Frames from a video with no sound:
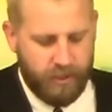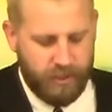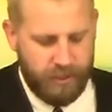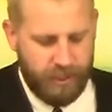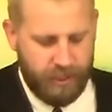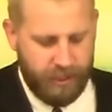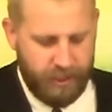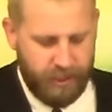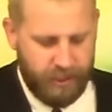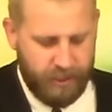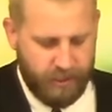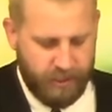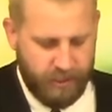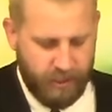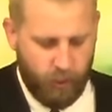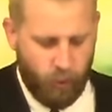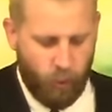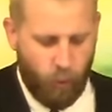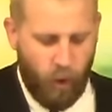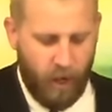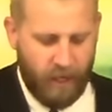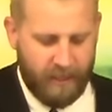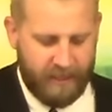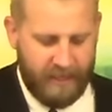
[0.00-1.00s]
to, to
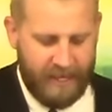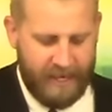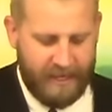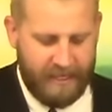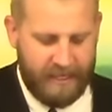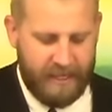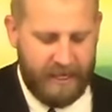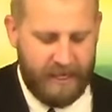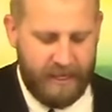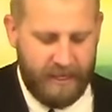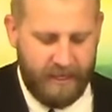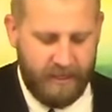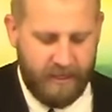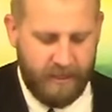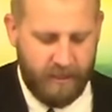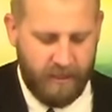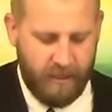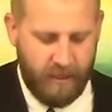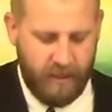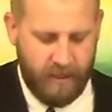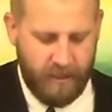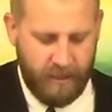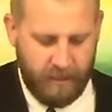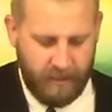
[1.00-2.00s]
what they
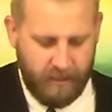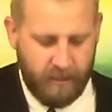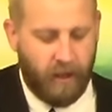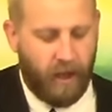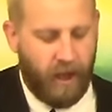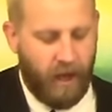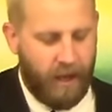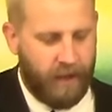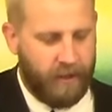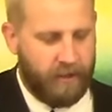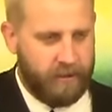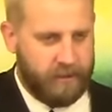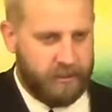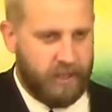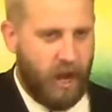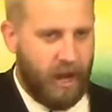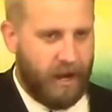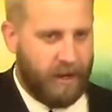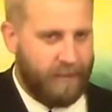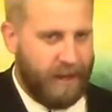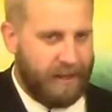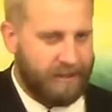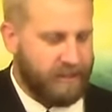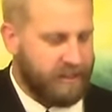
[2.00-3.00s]
did, uh,
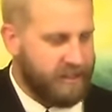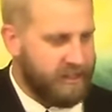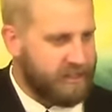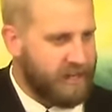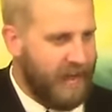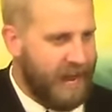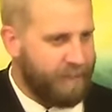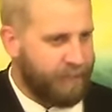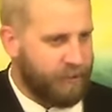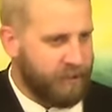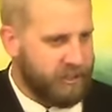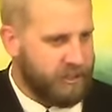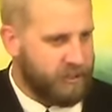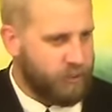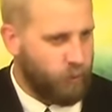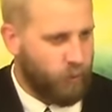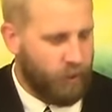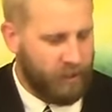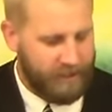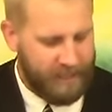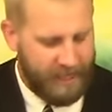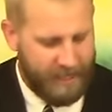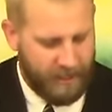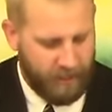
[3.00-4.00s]
talking about the disciples,
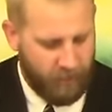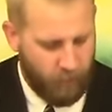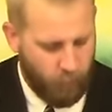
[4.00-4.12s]
what they,